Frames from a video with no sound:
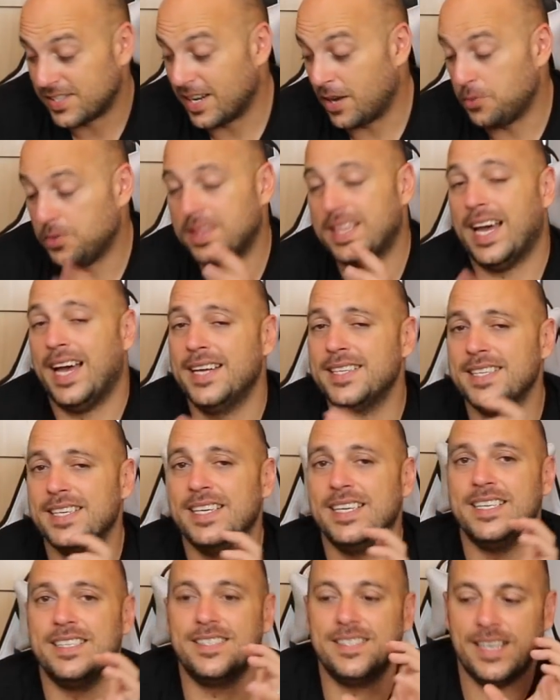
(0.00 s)
Now that
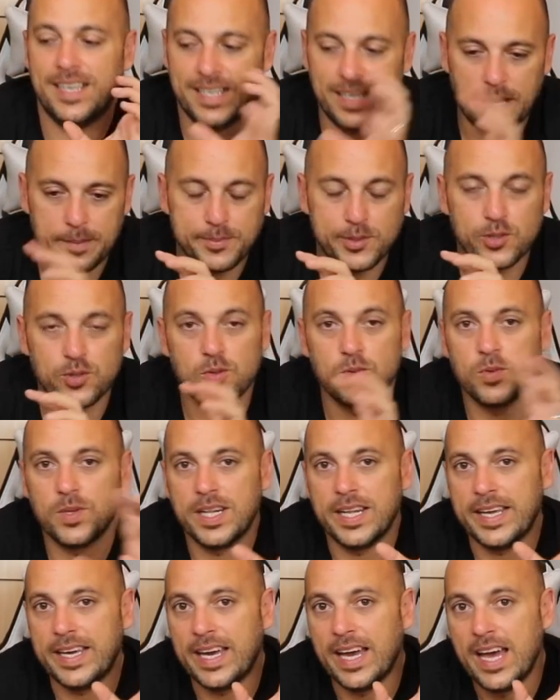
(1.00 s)
is an
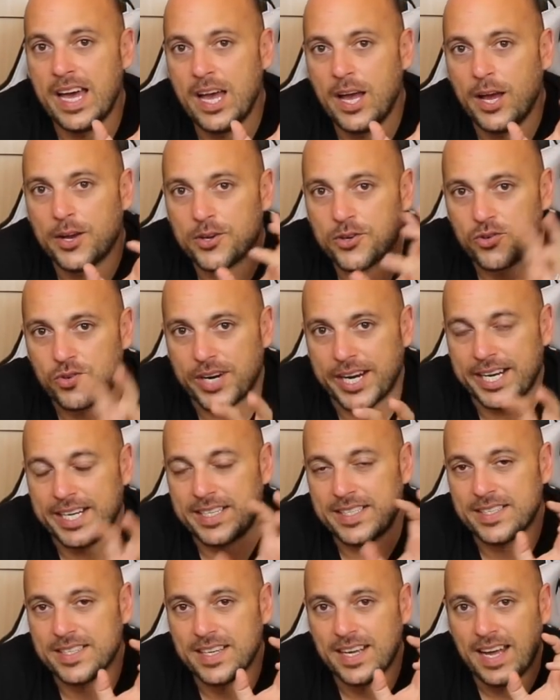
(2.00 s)
absolutely
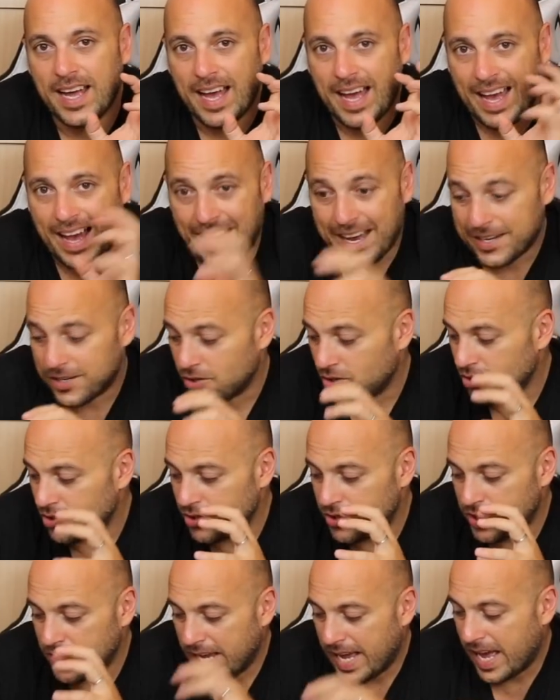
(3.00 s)
great add-on
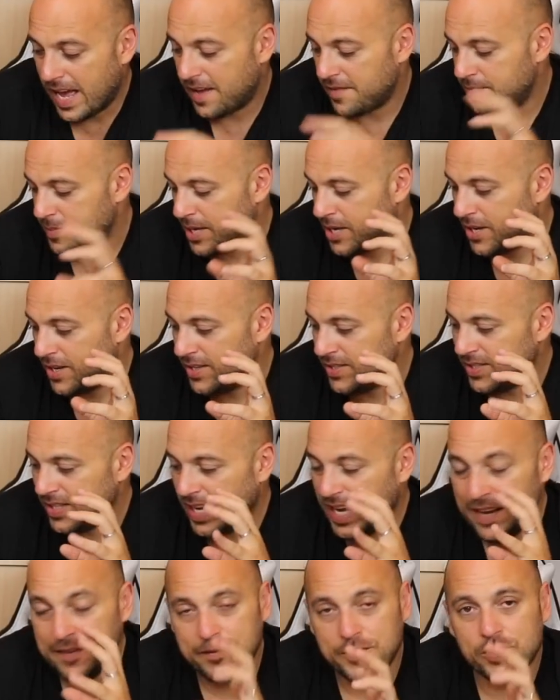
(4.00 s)
to have because
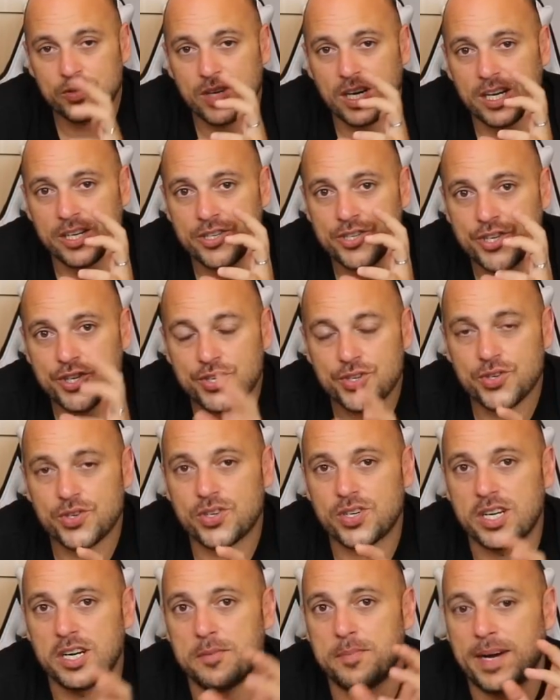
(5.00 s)
if you're
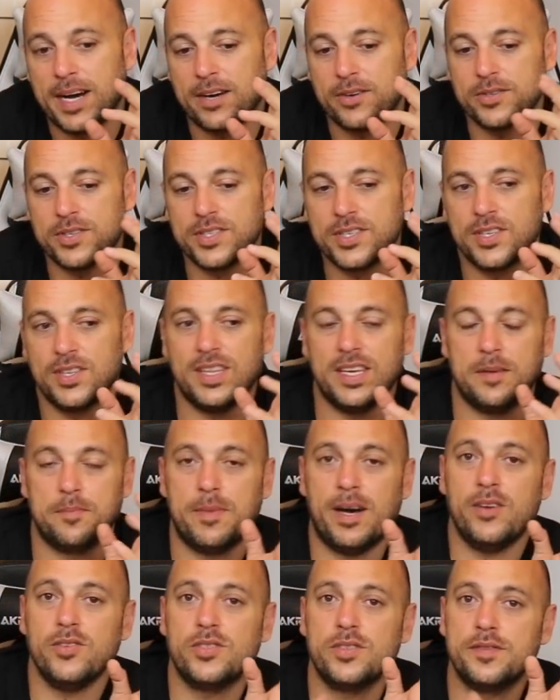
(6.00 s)
unsure about the
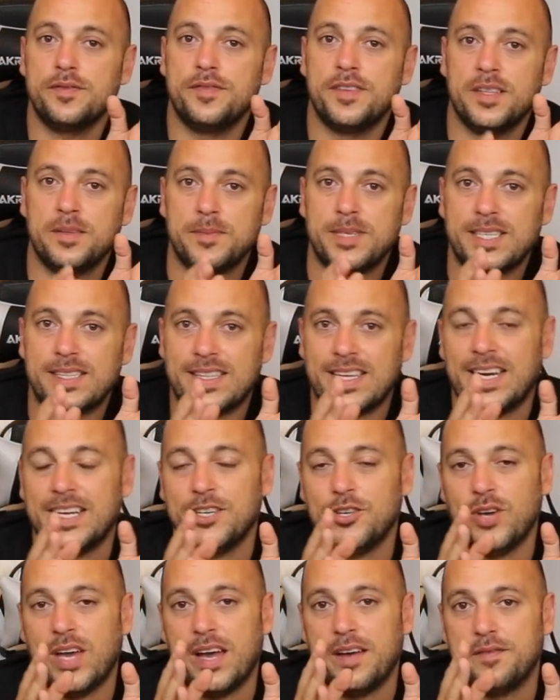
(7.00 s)
amount of filament that
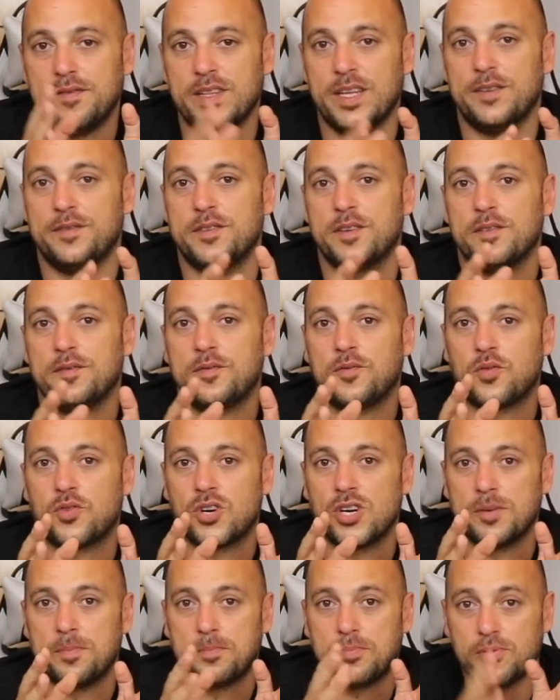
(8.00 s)
you have left for
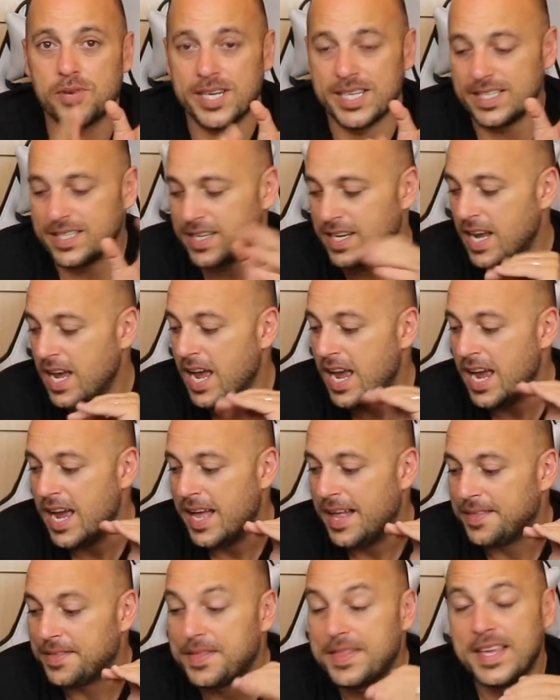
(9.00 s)
a print,
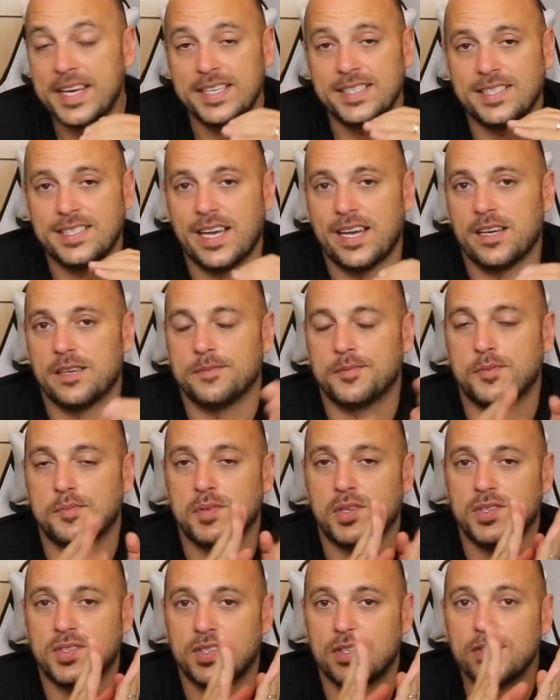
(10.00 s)
this helps
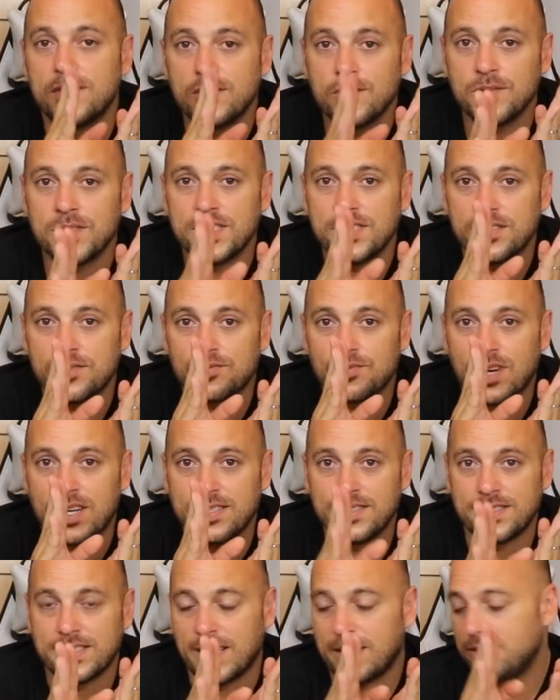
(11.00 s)
because as soon as it
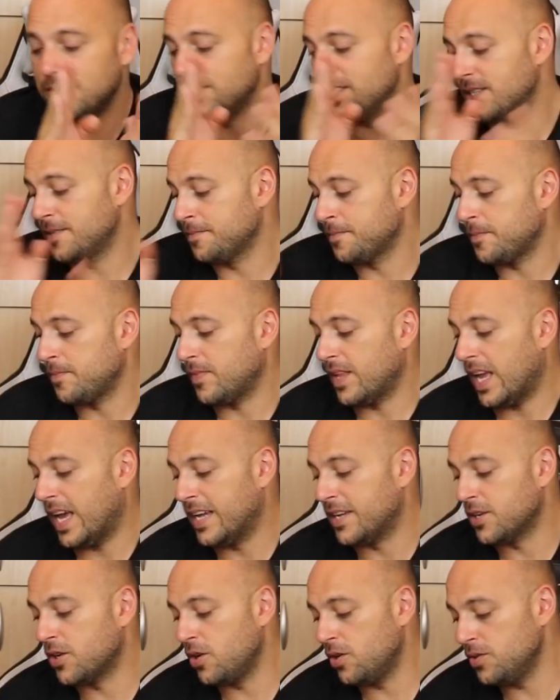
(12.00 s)
runs out
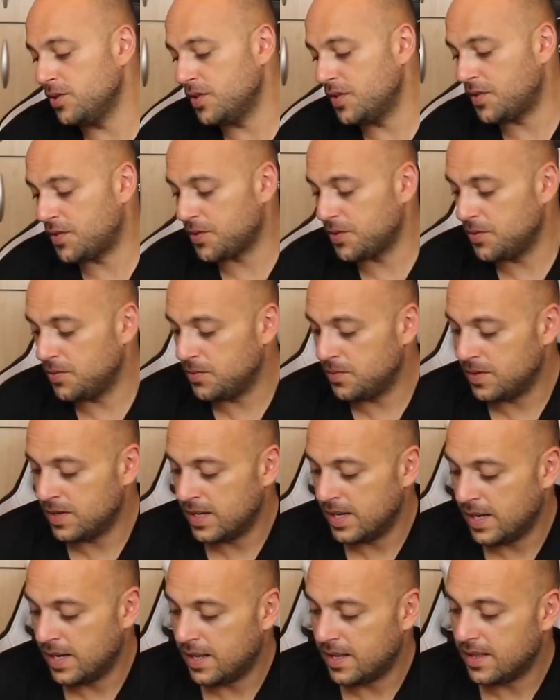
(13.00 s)
and goes through
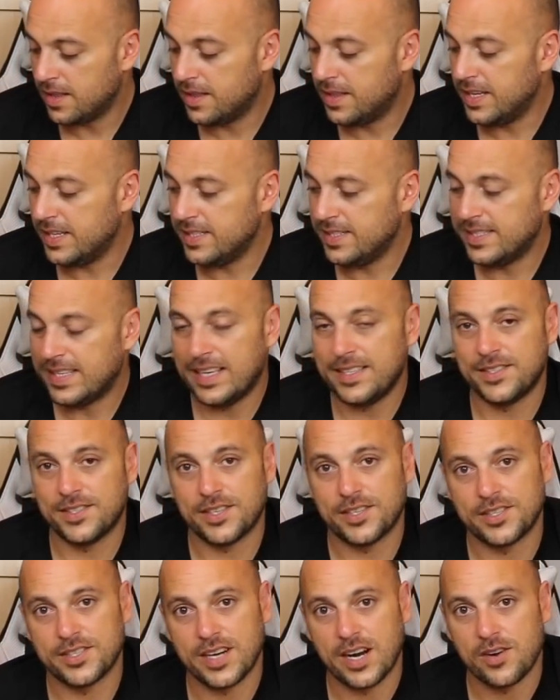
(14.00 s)
this
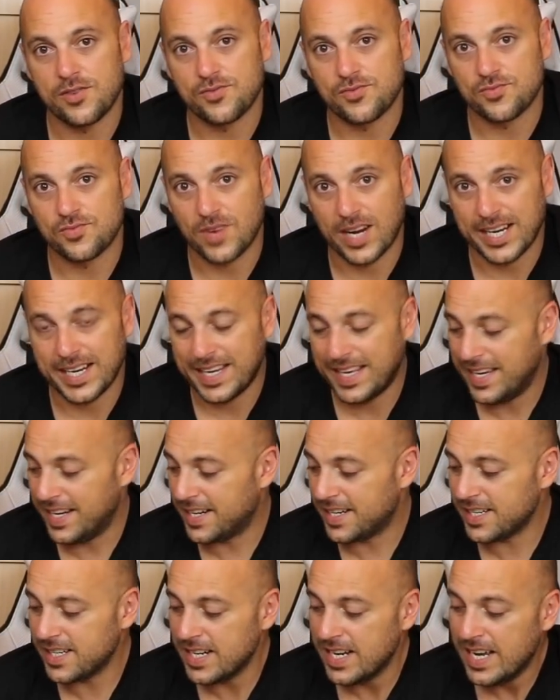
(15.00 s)
sensor right
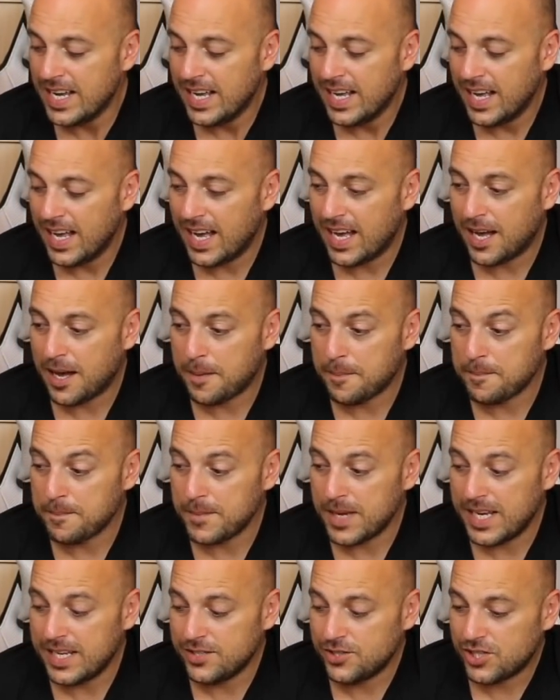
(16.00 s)
here, um,
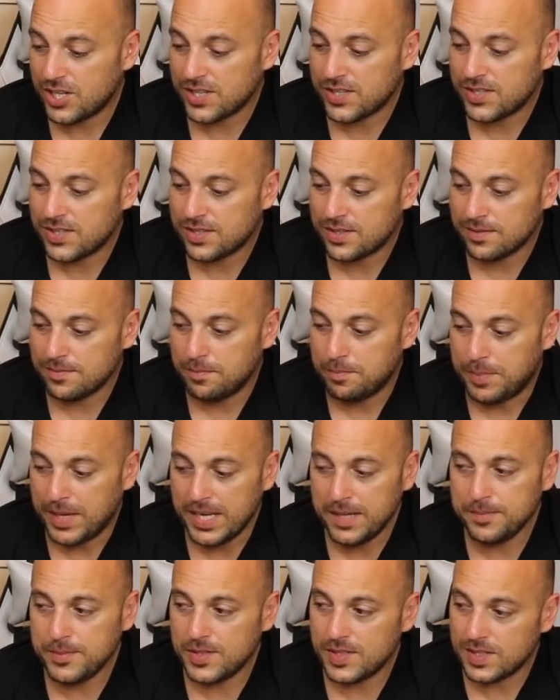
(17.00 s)
it just
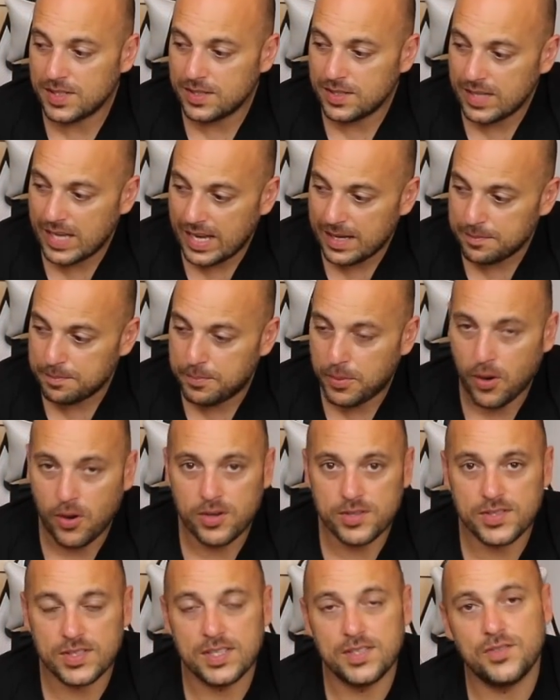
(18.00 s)
beeps,
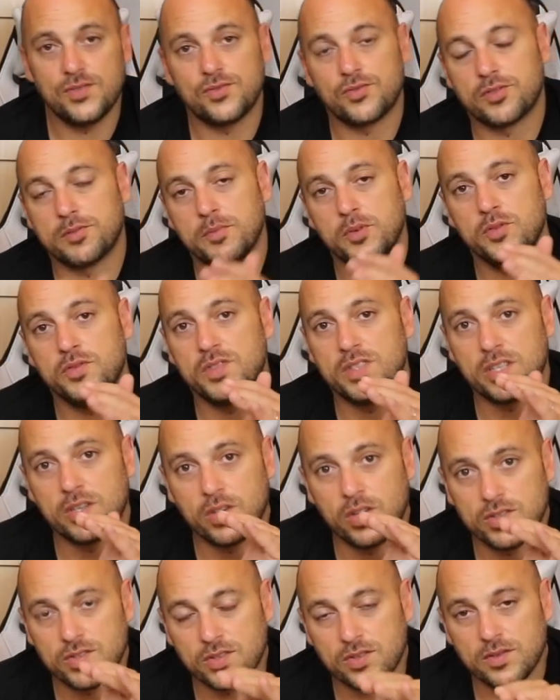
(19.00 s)
pauses, removes the
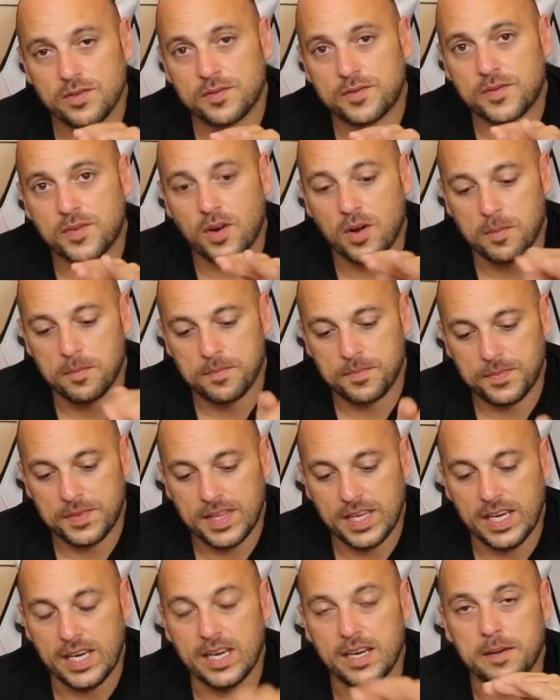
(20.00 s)
nozzle from
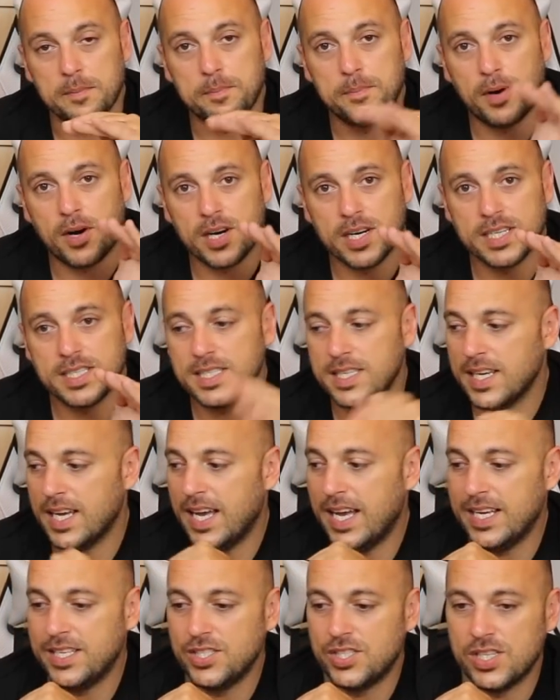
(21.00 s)
the part
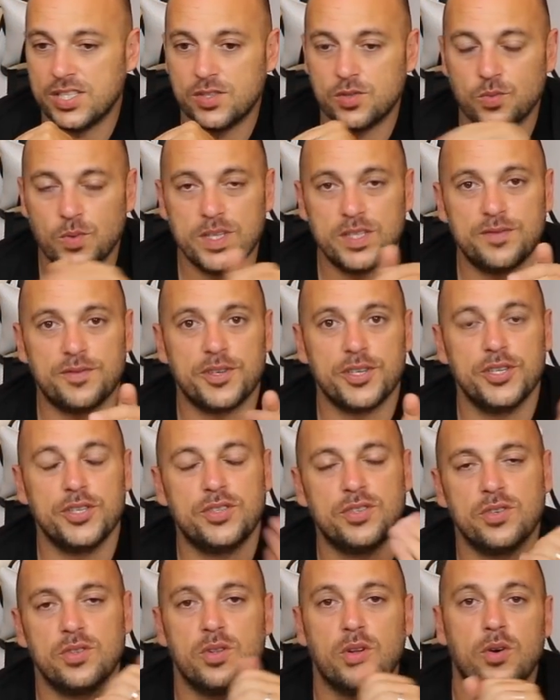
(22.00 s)
and just waits for you
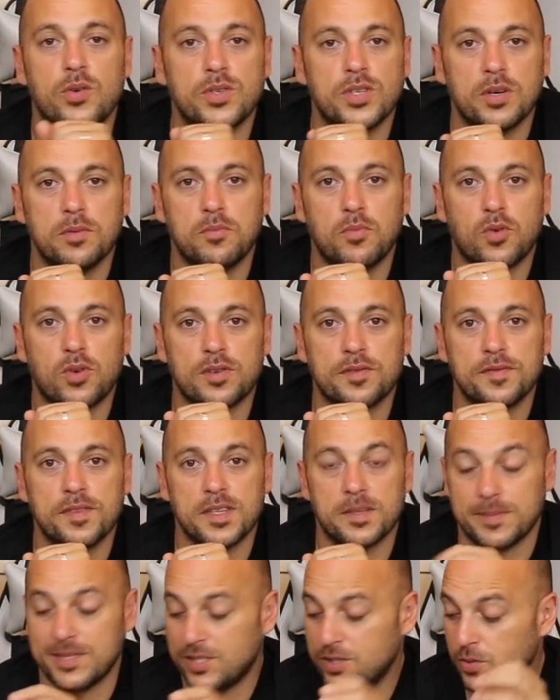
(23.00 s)
to load more filament.